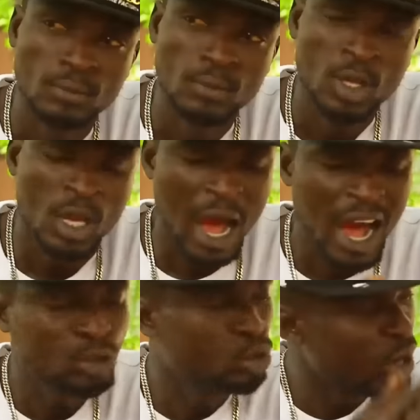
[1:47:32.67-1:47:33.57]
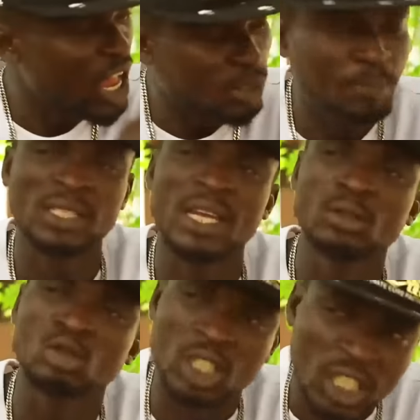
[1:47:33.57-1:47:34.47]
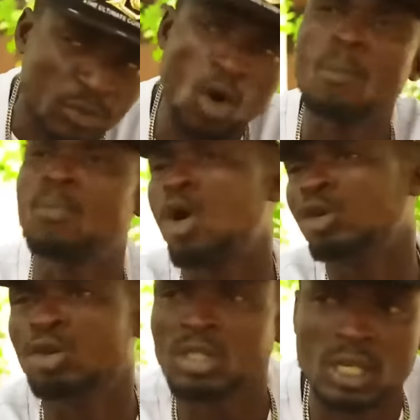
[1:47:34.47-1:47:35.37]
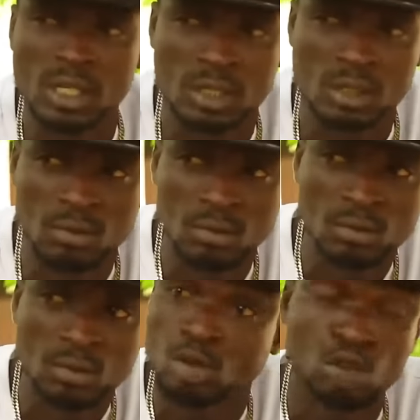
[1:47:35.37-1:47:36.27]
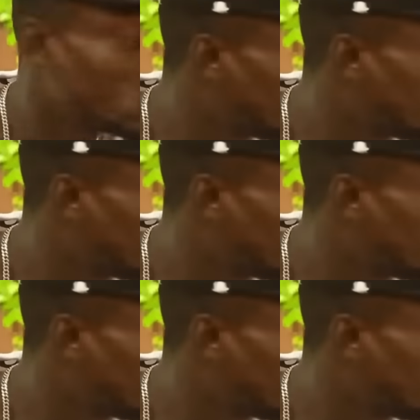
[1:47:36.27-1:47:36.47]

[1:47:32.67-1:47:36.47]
how do you expect her to give up all those things just because of